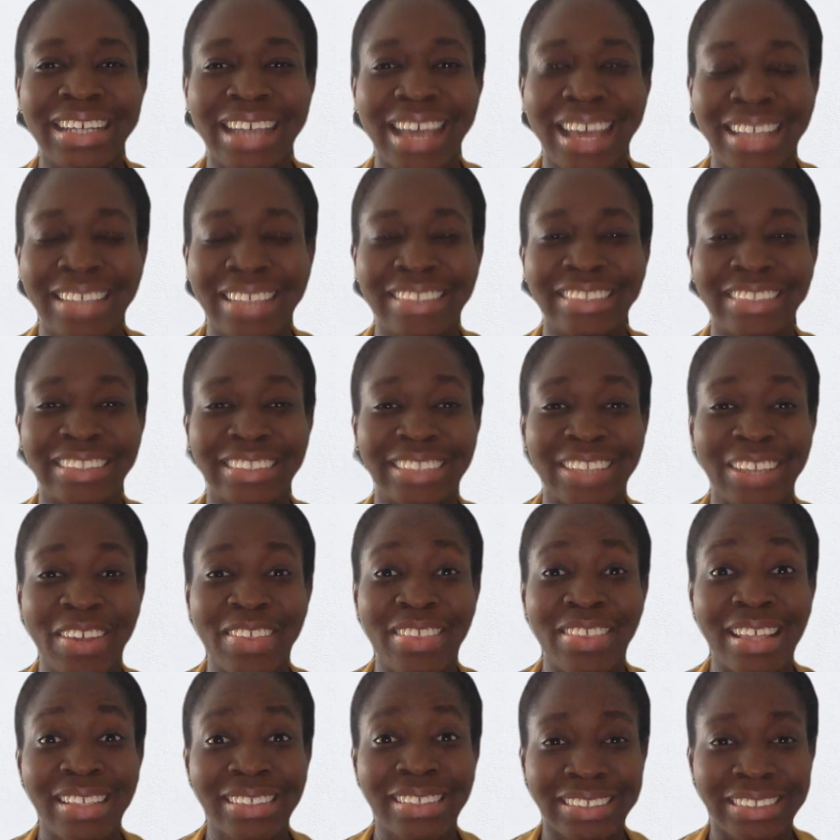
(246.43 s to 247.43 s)
And so
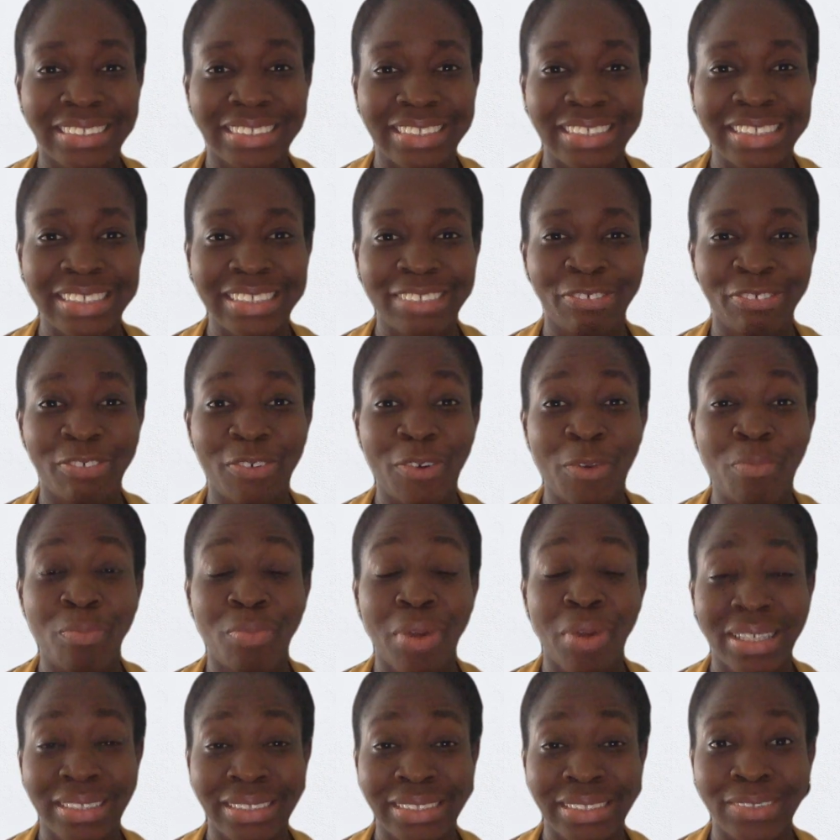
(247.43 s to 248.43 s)
that's it for
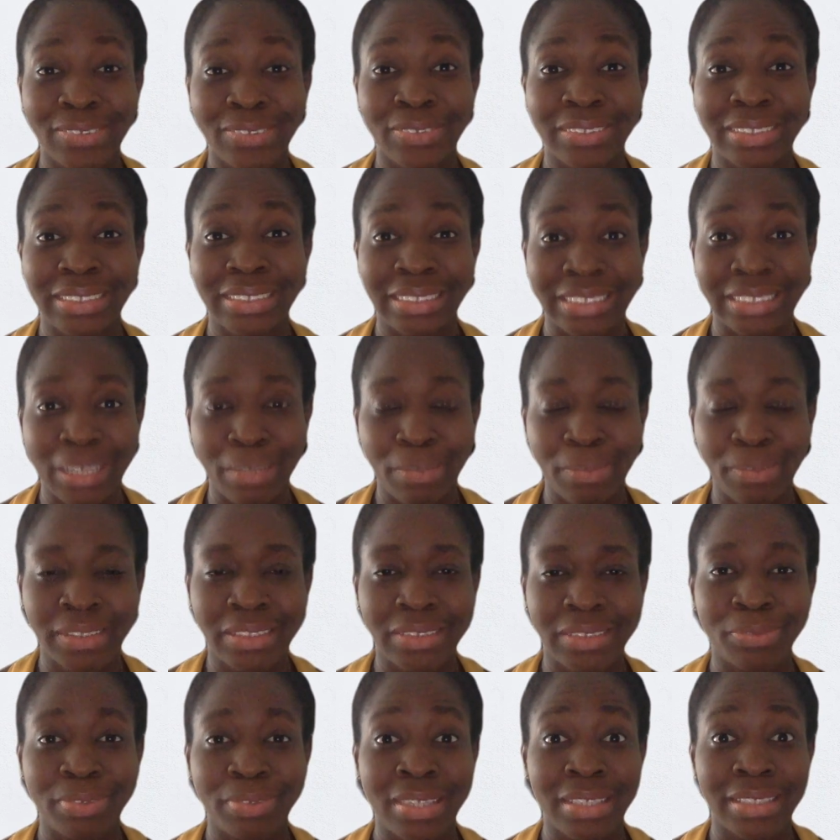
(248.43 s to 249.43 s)
practical
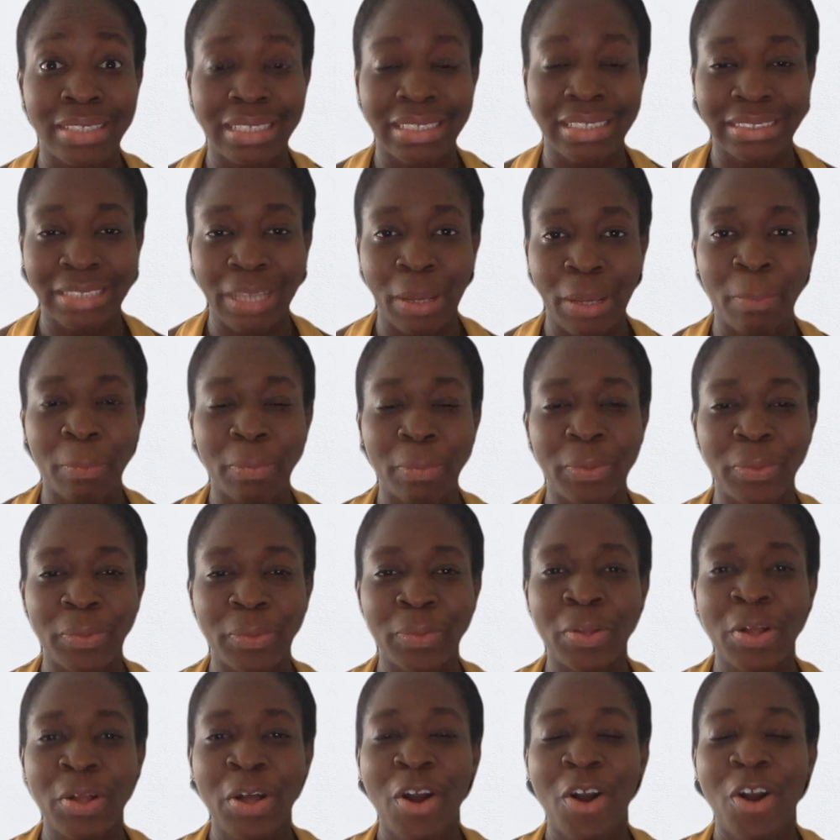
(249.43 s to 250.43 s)
steps with an
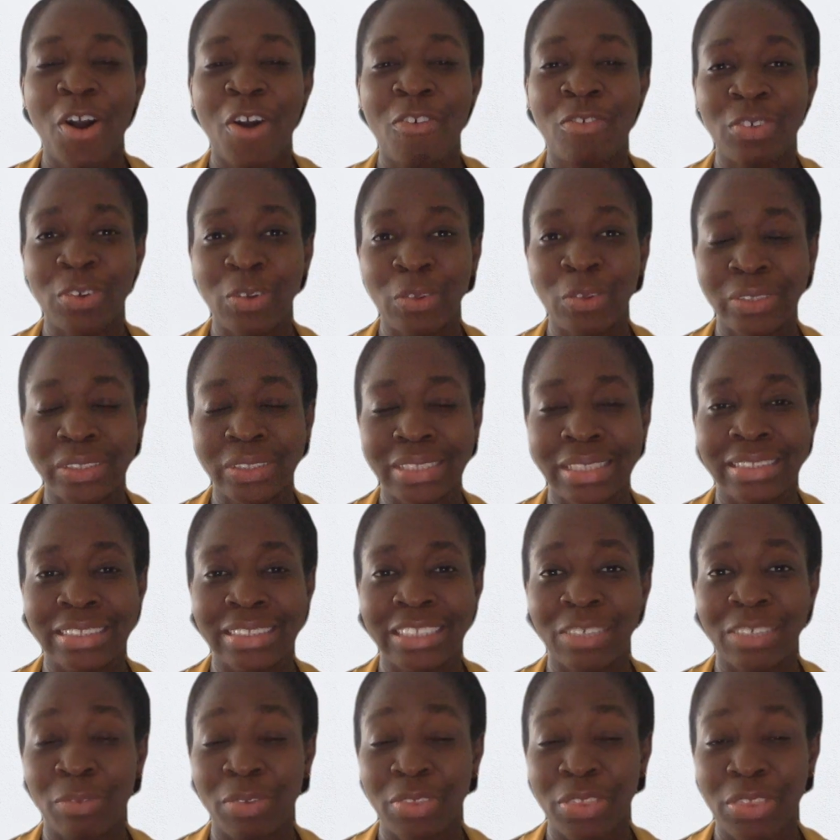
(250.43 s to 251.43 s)
example of goal
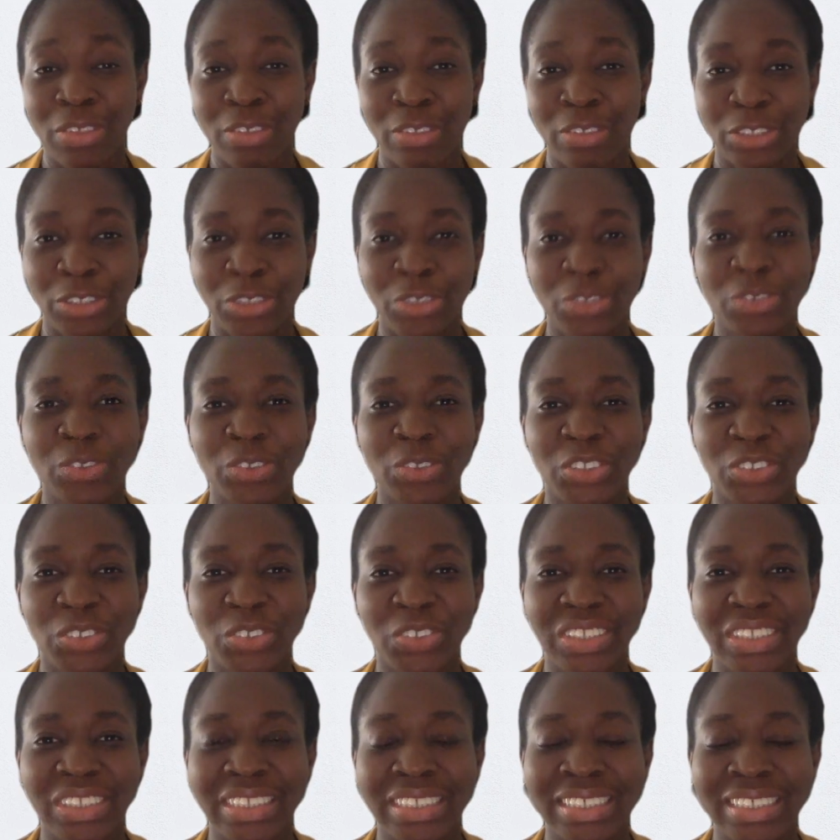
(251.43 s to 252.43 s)
setting with your
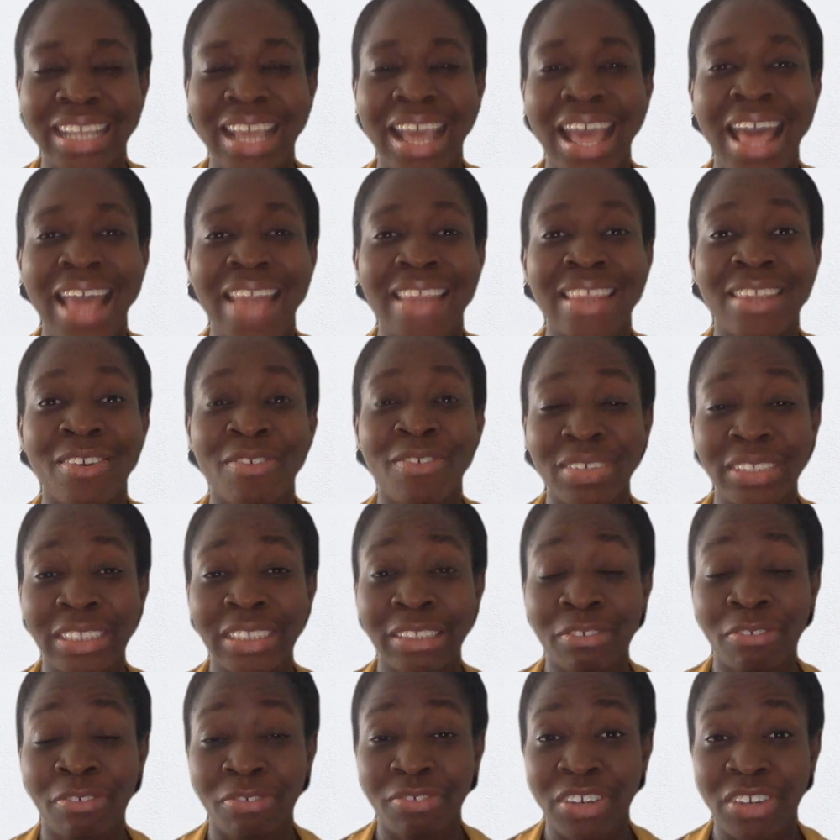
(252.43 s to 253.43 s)
children. There
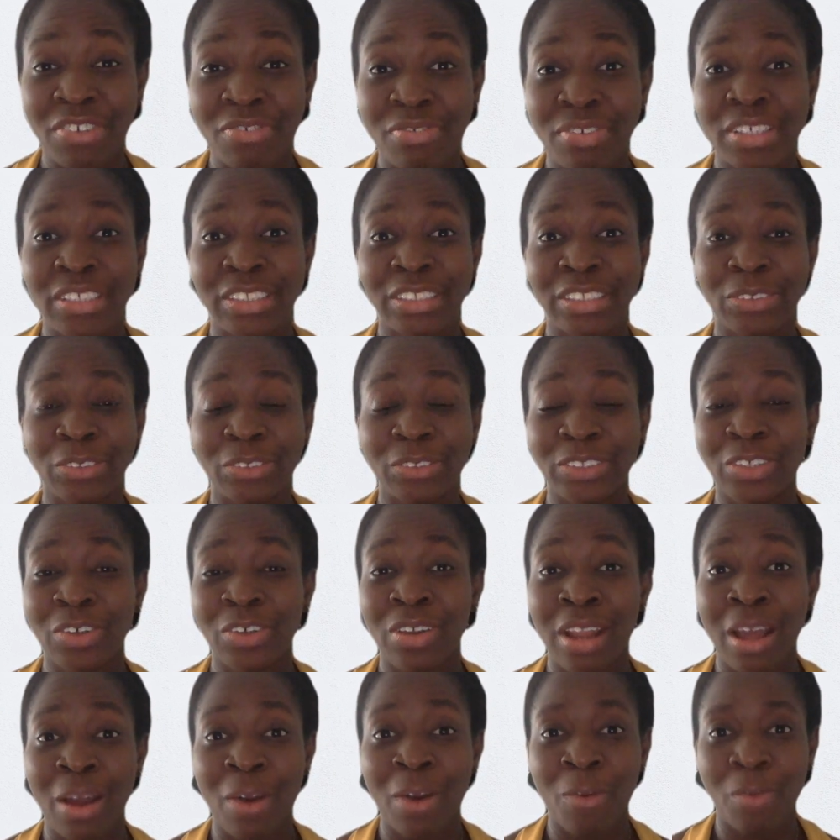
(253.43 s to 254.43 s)
is a free resource
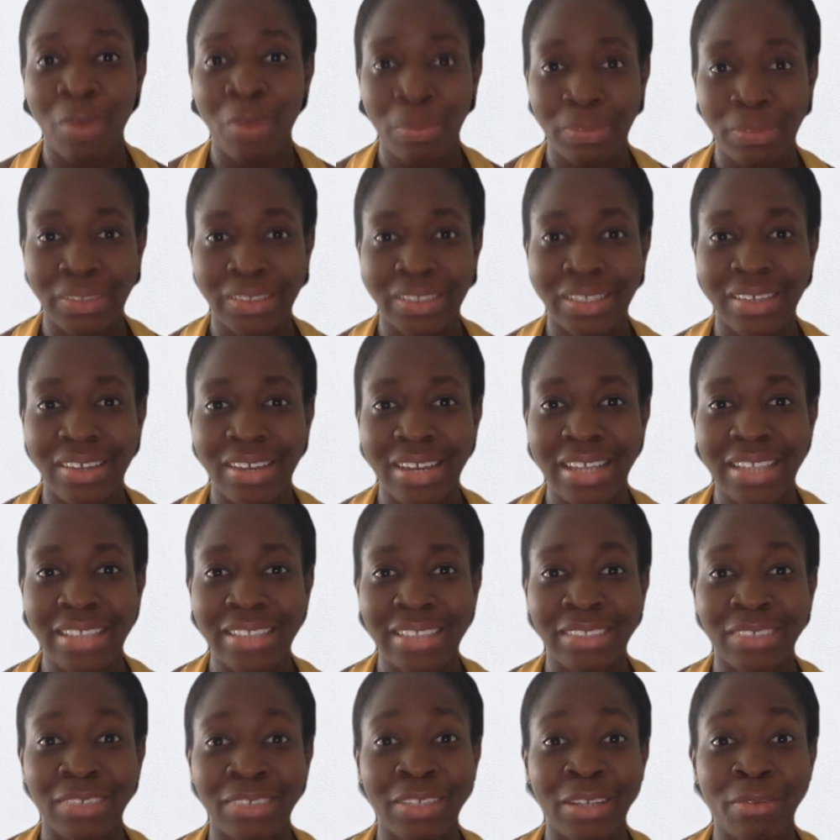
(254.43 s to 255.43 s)
on our
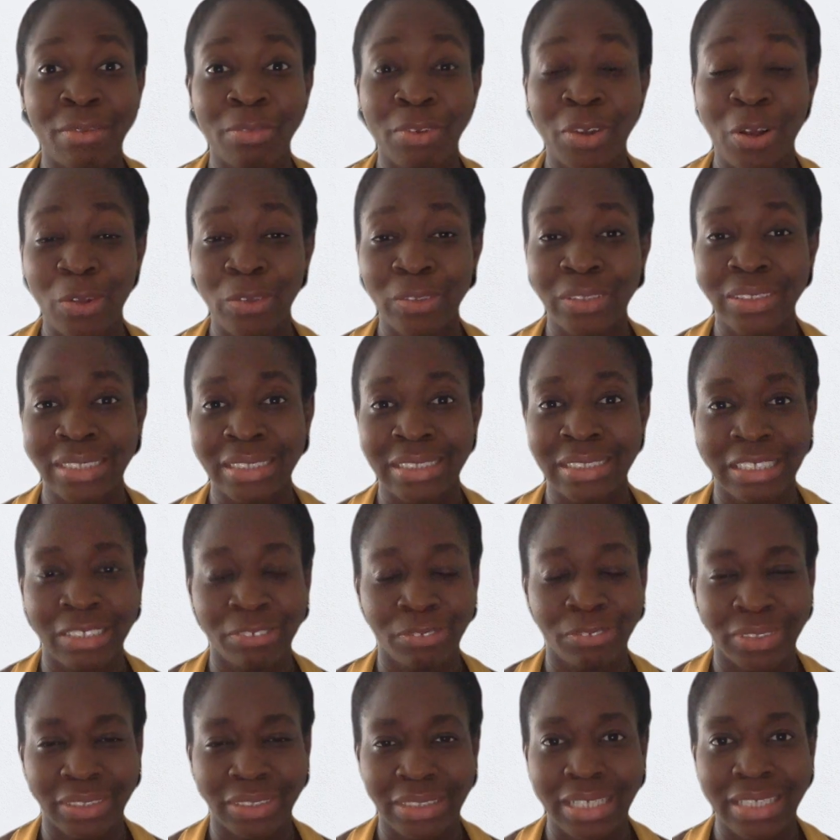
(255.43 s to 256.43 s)
website on goal setting
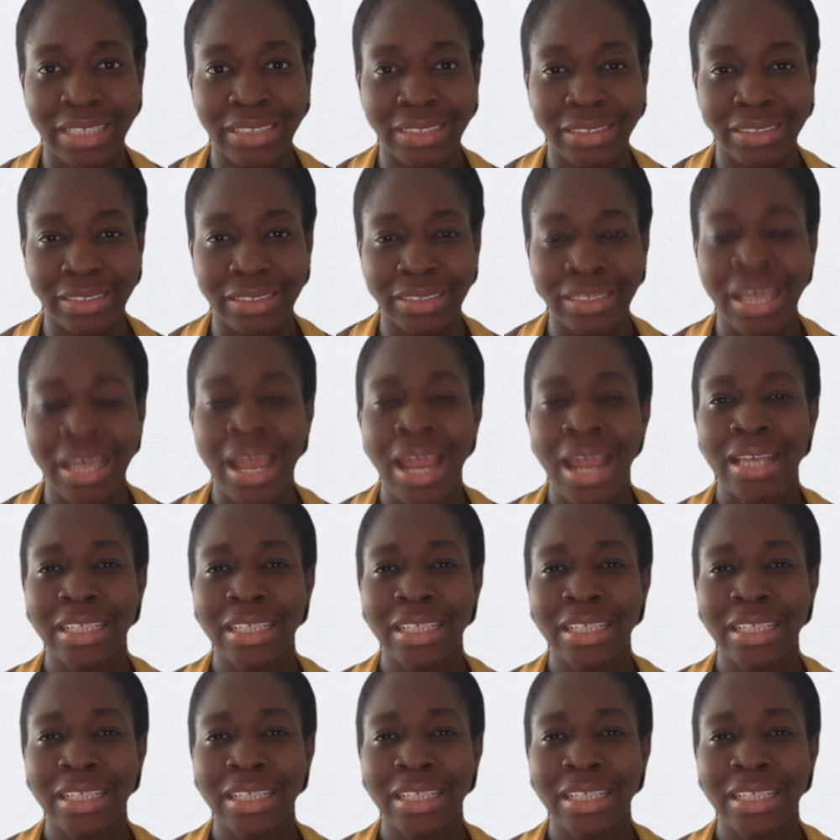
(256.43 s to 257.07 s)
for success.